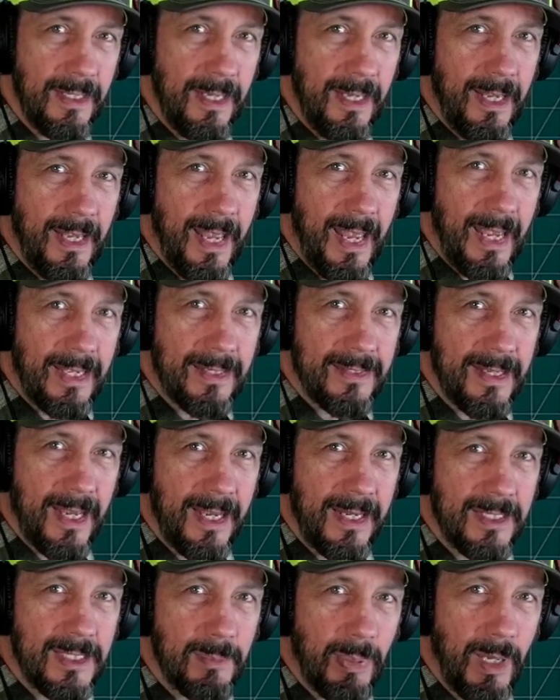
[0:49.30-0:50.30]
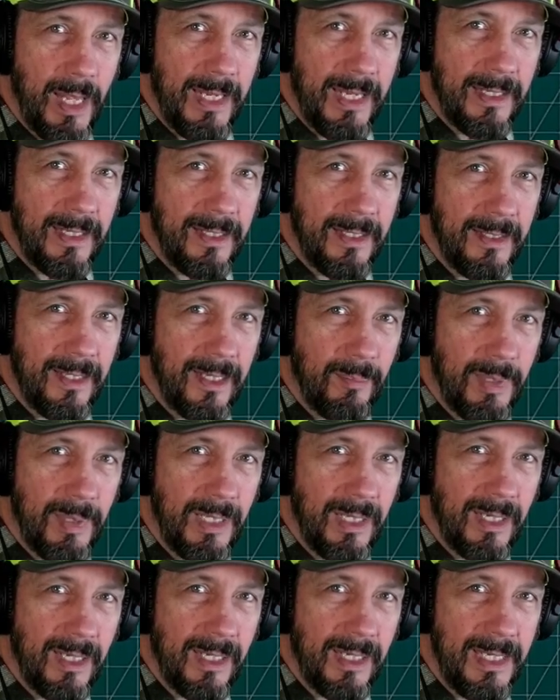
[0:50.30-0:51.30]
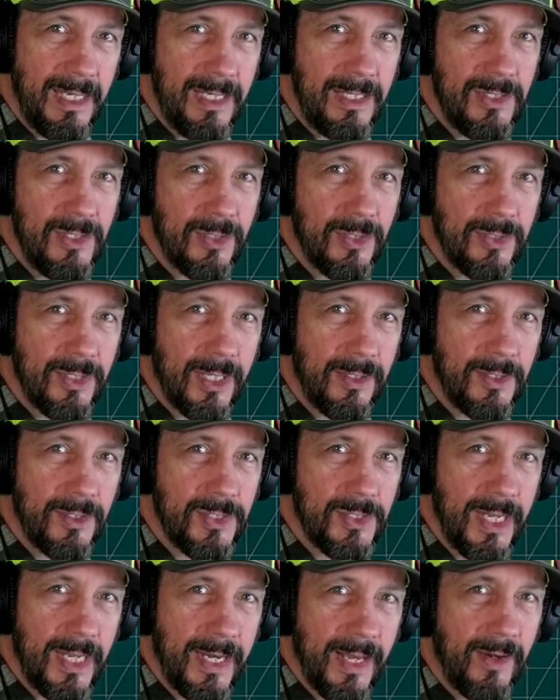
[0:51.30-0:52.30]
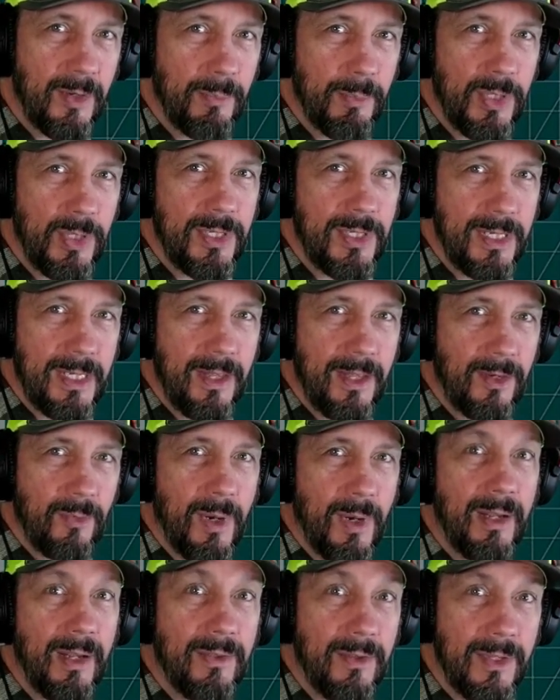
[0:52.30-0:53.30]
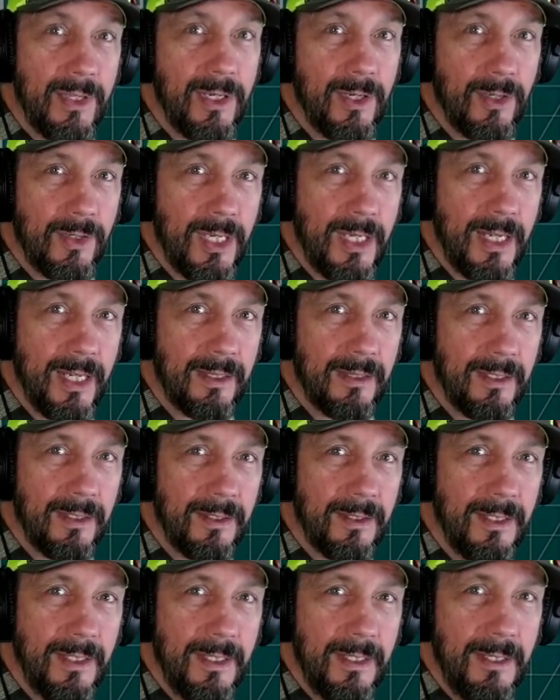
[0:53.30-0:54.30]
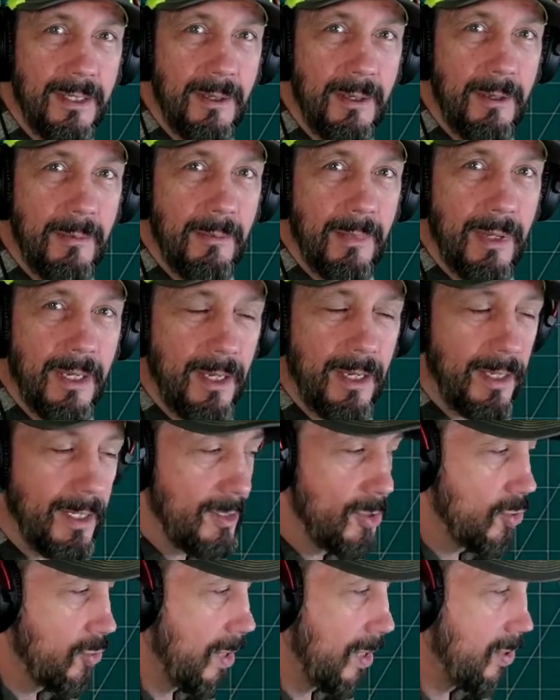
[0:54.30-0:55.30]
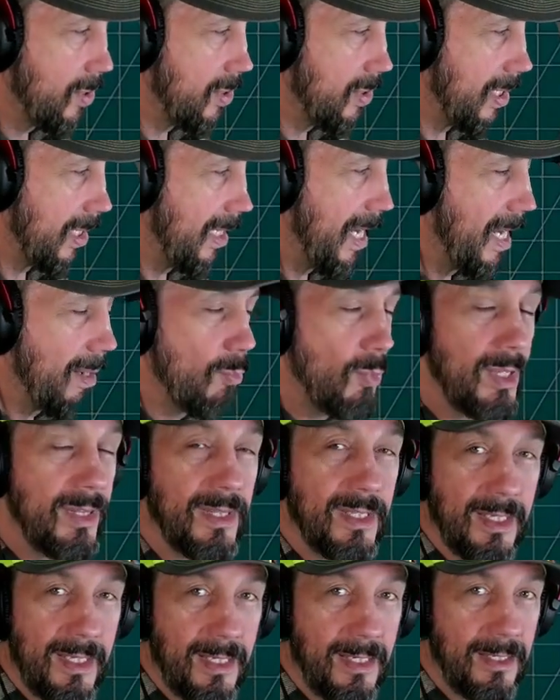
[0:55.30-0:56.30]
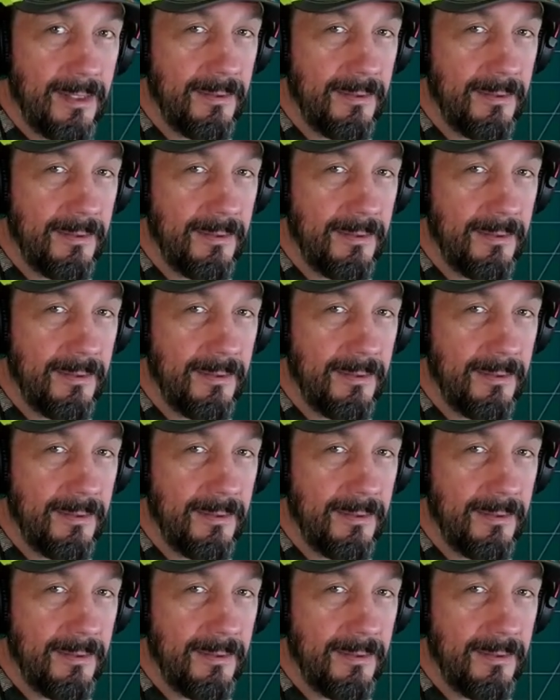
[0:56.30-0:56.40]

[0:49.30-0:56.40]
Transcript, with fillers: as I explain it, it'll be a little easier to understand how to put it together rather than looking at the instructions that came with the kit.